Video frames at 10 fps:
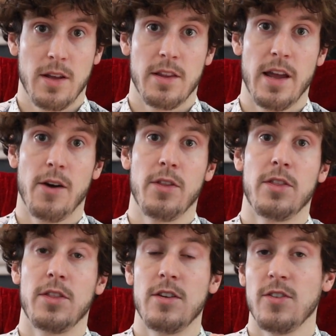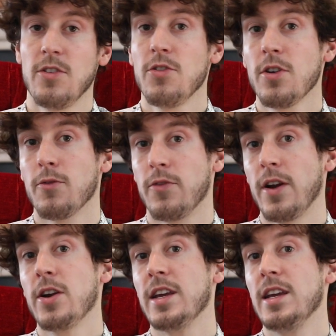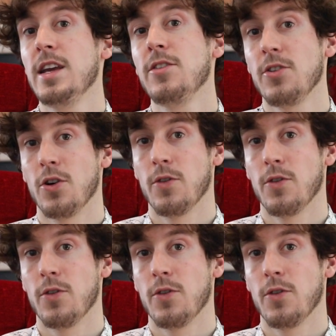Now, these engines are very easy to